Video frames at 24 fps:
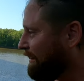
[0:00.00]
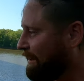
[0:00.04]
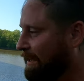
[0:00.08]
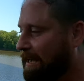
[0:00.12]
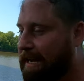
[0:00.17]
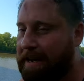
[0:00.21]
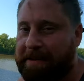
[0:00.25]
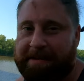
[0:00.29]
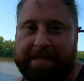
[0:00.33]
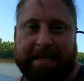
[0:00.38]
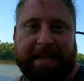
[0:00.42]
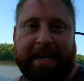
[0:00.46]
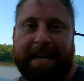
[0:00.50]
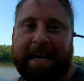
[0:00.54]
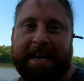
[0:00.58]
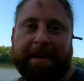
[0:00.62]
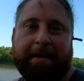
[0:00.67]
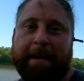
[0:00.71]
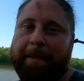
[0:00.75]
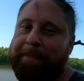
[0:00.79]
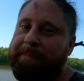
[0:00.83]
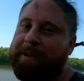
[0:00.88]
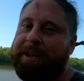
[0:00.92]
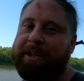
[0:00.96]
I was like, I,
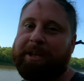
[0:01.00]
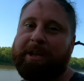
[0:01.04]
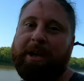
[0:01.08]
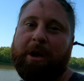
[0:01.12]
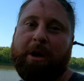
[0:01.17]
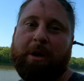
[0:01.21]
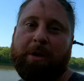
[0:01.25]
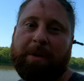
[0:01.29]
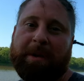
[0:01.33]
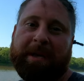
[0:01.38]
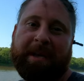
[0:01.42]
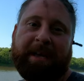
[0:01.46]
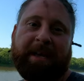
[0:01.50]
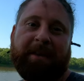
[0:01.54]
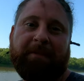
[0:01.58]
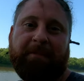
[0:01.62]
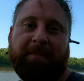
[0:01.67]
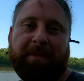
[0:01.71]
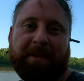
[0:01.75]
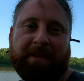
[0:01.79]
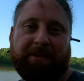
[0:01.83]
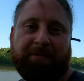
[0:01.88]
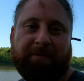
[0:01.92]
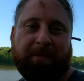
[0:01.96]
am gonna go get a
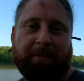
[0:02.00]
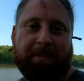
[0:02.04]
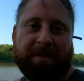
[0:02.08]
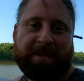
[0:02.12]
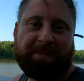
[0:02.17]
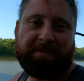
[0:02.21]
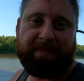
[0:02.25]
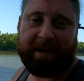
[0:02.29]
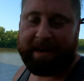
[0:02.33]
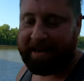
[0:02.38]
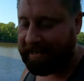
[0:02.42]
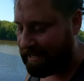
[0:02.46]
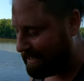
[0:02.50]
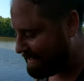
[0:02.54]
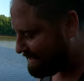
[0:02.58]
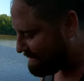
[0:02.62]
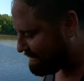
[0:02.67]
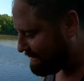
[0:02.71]
fish from this pile.